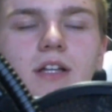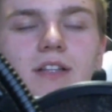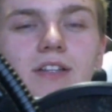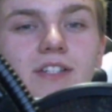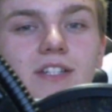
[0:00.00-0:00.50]

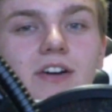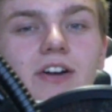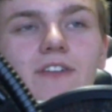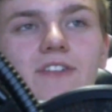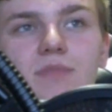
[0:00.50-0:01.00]
The
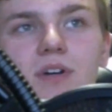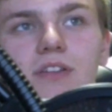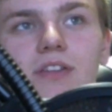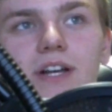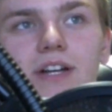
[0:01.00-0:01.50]
starting off small
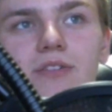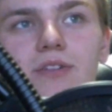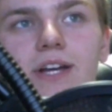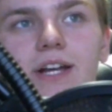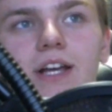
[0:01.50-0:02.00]
thing I do
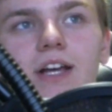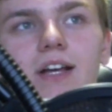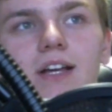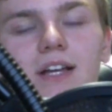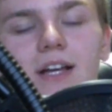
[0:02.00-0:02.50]
like.
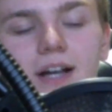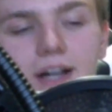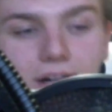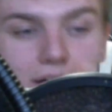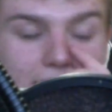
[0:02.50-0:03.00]

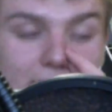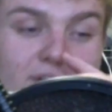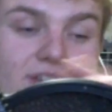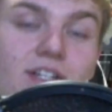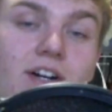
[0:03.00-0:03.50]
I know
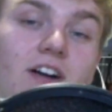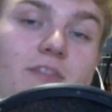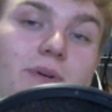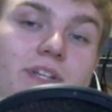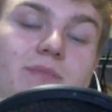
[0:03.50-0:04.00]
you start off
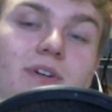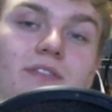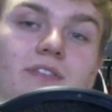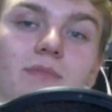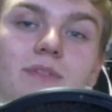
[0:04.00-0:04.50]
pretty small in
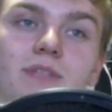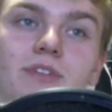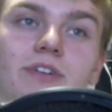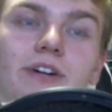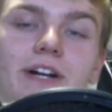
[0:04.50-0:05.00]
Farming
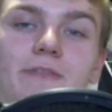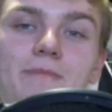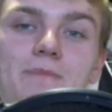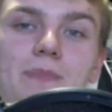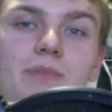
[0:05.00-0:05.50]
Simulator right now,
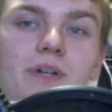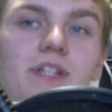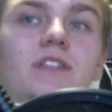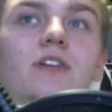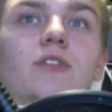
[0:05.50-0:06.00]
but it's
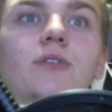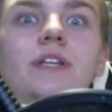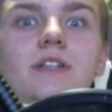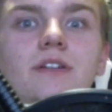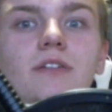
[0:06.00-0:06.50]
so
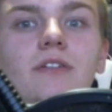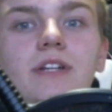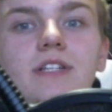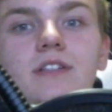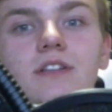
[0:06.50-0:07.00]
easy to grow.
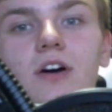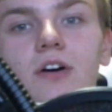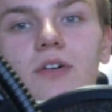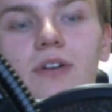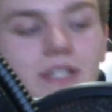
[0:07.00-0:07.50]
It's
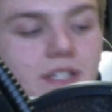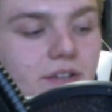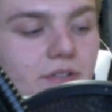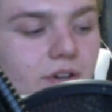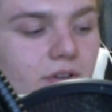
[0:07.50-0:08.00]
so easy to
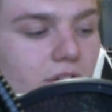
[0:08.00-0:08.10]
grow.